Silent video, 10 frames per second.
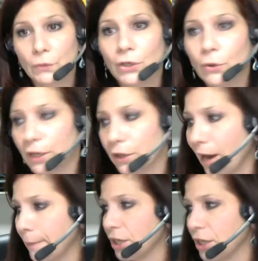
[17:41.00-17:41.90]
here
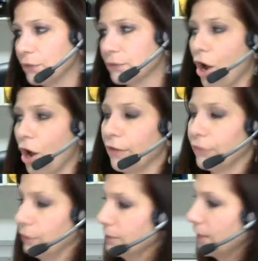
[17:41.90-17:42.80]
I'm going to use
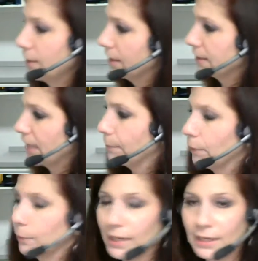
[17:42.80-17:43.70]
authors as an
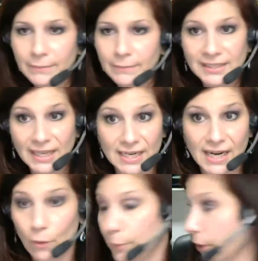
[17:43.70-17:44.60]
example because I'm sending
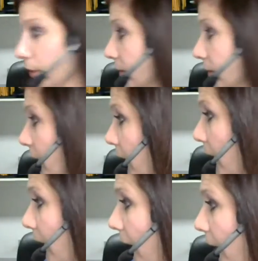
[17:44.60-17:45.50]
out books.
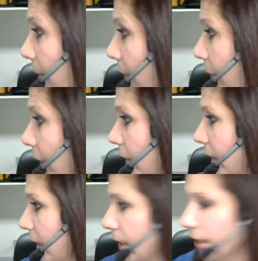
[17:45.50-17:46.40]
There
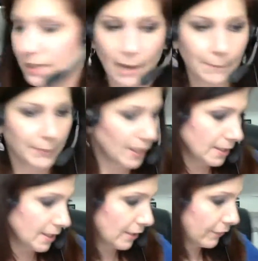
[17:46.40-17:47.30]
is a big
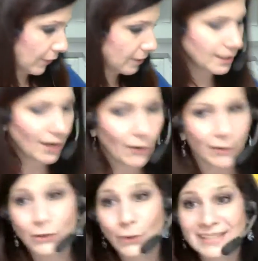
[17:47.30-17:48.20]
difference. Now,
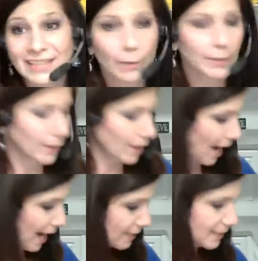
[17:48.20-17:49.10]
you guys tell me,
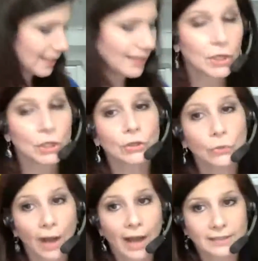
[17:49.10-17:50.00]
guys, even
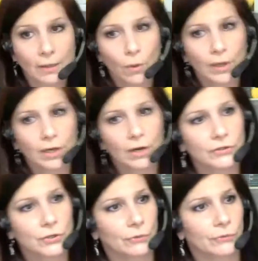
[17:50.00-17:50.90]
you guys, I want to know the
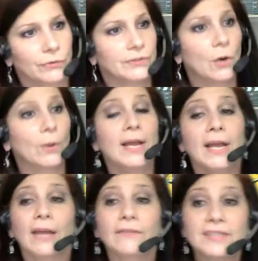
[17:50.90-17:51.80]
truth. So
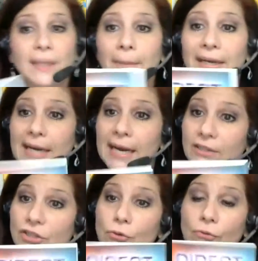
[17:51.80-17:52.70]
if somebody
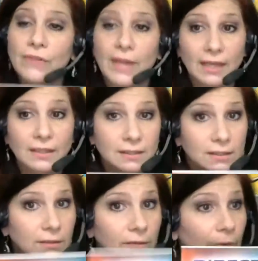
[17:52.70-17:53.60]
hands you
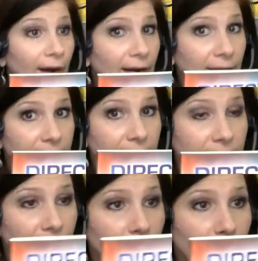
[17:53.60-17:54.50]
this, right?
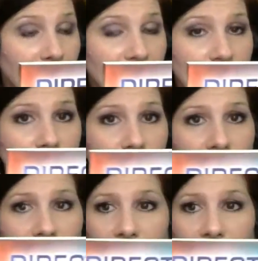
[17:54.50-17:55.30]
And I'm going to make sure that,